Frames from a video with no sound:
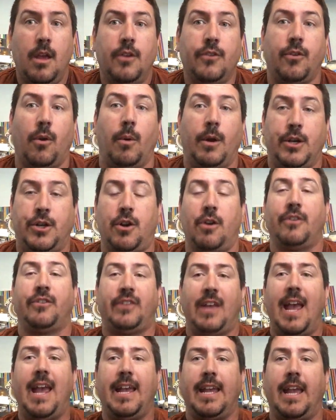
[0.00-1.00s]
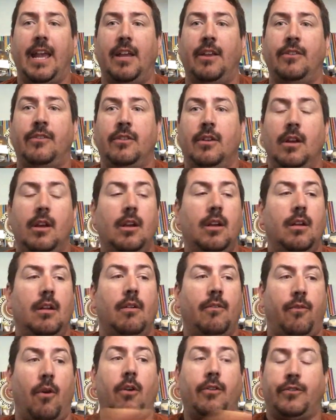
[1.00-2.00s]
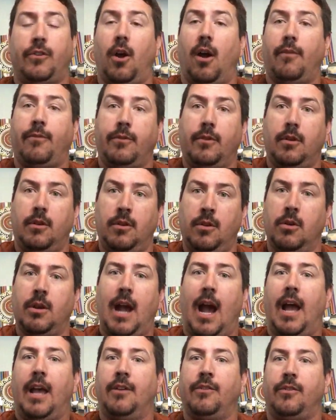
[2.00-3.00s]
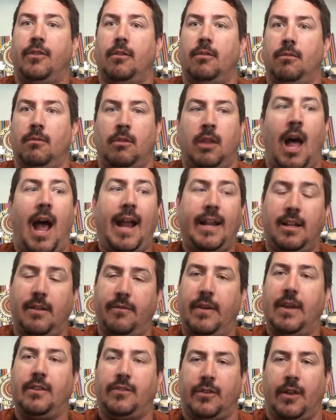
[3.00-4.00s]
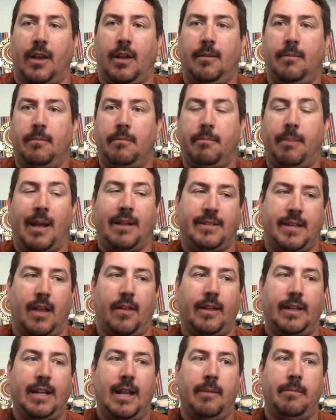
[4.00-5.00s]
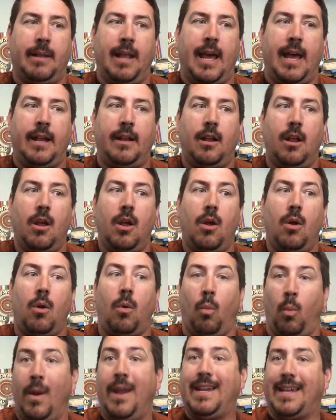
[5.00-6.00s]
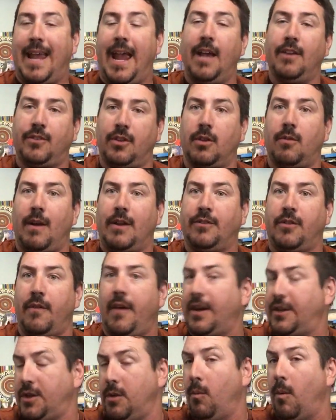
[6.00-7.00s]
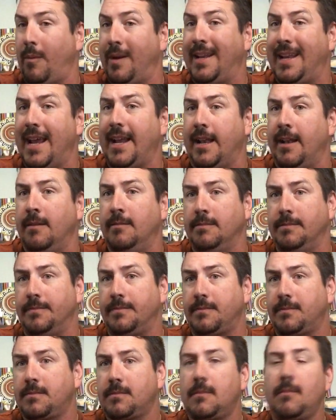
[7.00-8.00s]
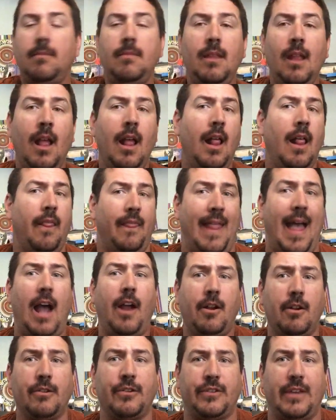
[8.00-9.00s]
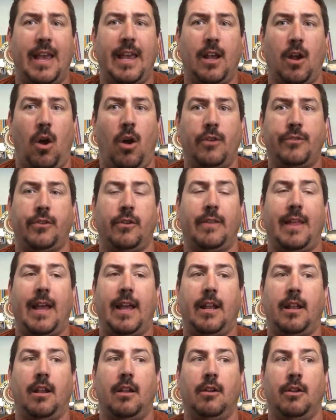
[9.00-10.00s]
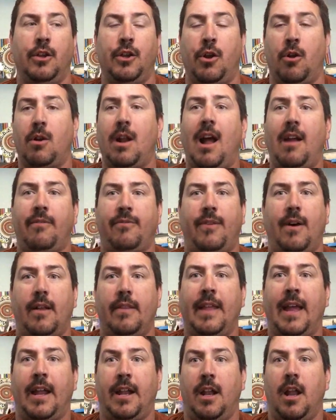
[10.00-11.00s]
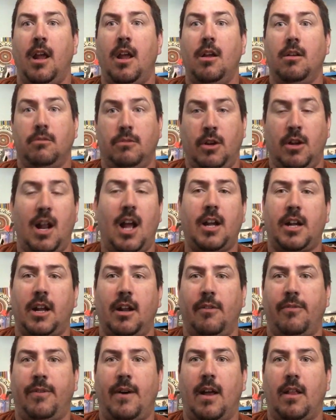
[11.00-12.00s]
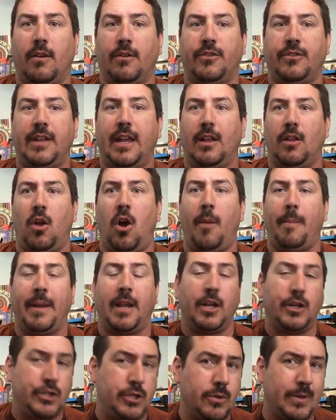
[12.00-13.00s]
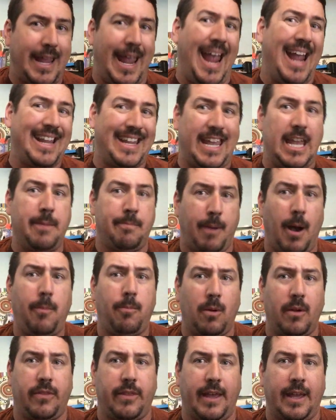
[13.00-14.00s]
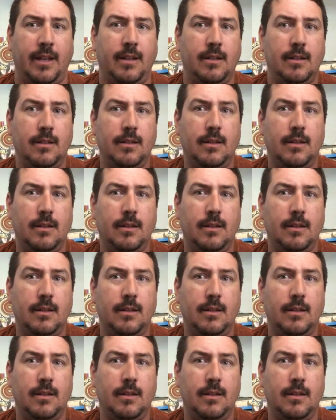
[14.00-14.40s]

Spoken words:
So what you're saying is, first off, you guys lied to Visa by telling them that we canceled the reservation when we didn't. Now you're saying also that you're not going to follow state law because you can't keep up with it.